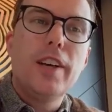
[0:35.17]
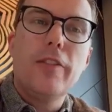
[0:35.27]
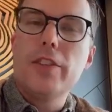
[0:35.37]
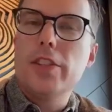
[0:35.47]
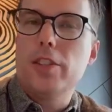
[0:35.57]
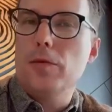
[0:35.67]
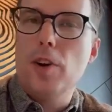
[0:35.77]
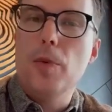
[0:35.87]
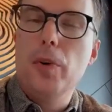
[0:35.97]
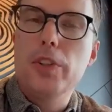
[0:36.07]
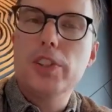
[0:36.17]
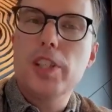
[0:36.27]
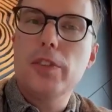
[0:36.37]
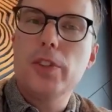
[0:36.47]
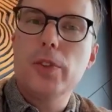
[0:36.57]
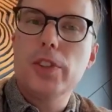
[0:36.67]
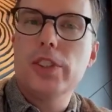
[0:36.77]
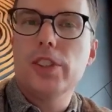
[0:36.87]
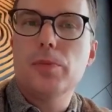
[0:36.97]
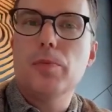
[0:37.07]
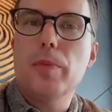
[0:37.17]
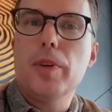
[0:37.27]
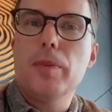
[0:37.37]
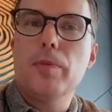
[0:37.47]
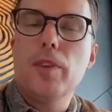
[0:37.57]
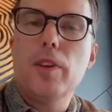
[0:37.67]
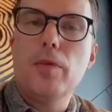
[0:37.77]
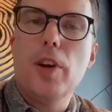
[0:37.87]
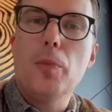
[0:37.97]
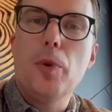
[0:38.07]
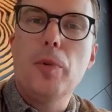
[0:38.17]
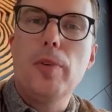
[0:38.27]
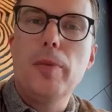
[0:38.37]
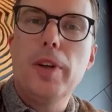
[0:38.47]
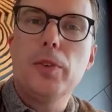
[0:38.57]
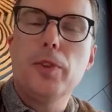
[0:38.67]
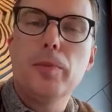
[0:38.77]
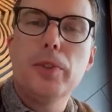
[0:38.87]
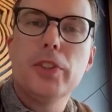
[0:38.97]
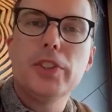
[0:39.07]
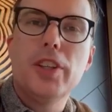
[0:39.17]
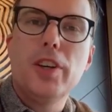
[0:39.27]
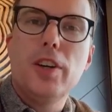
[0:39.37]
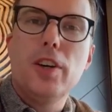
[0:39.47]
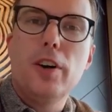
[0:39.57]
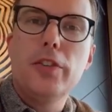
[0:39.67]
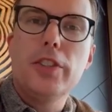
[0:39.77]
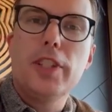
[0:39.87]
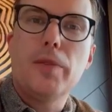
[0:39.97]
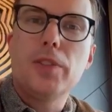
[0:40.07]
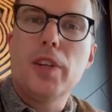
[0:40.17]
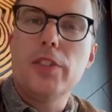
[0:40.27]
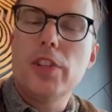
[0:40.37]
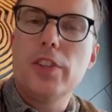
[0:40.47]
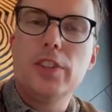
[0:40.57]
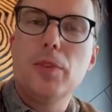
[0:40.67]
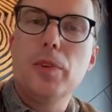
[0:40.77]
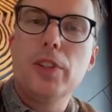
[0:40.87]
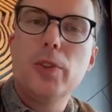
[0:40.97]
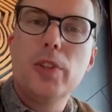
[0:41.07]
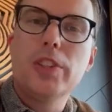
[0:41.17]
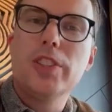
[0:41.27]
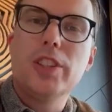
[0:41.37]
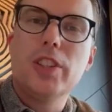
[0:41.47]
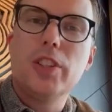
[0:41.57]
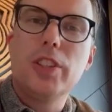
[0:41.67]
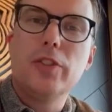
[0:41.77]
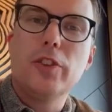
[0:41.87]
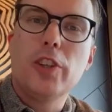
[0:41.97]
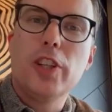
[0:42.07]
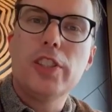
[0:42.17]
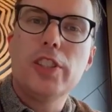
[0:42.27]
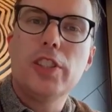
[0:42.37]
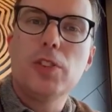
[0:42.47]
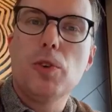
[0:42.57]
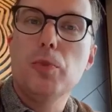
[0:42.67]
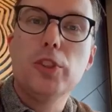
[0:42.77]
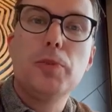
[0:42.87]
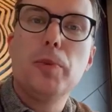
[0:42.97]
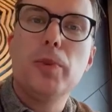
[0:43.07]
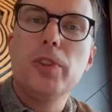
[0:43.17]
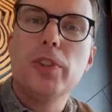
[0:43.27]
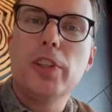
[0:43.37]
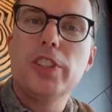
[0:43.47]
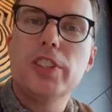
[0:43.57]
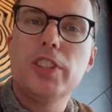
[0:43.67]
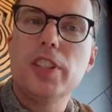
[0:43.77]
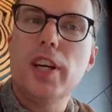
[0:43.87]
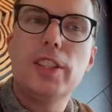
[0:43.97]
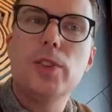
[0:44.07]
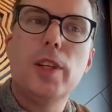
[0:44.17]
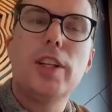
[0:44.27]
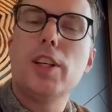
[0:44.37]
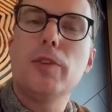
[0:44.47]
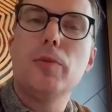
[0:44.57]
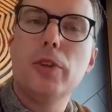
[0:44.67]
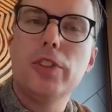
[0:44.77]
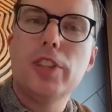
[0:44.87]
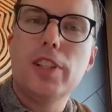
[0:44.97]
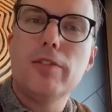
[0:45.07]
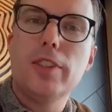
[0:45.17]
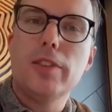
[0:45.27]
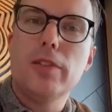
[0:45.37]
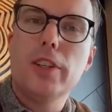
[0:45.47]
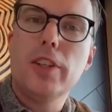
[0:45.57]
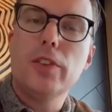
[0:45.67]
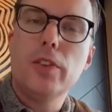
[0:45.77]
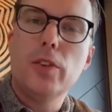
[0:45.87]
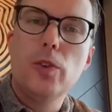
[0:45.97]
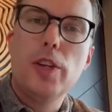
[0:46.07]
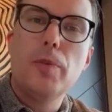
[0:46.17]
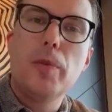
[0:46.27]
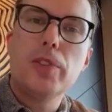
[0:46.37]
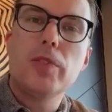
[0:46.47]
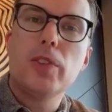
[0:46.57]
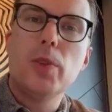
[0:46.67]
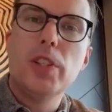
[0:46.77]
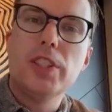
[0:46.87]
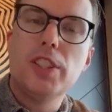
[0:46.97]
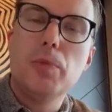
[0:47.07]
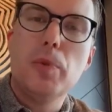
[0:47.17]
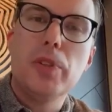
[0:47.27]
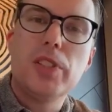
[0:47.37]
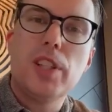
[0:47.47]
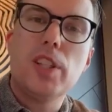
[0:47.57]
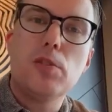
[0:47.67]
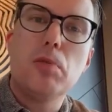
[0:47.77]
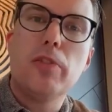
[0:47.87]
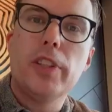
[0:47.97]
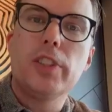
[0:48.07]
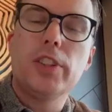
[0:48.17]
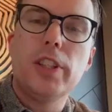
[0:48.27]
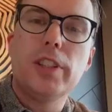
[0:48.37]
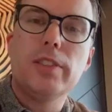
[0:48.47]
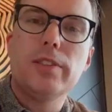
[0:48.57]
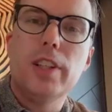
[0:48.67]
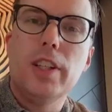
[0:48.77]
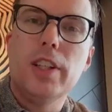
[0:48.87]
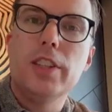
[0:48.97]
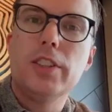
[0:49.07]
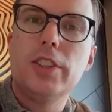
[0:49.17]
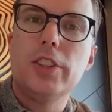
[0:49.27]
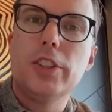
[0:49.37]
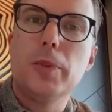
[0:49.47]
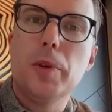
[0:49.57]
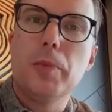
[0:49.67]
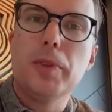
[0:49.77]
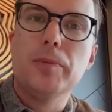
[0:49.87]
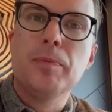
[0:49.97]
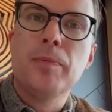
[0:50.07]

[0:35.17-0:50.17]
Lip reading: If it's like a modern slavery course, this is maybe a more problematic one because oftentimes you have these 30-minute courses that are created for organizations where most people in the organization can't do anything about modern slavery. The only purpose of the course is to be able to say that you provided training to your people.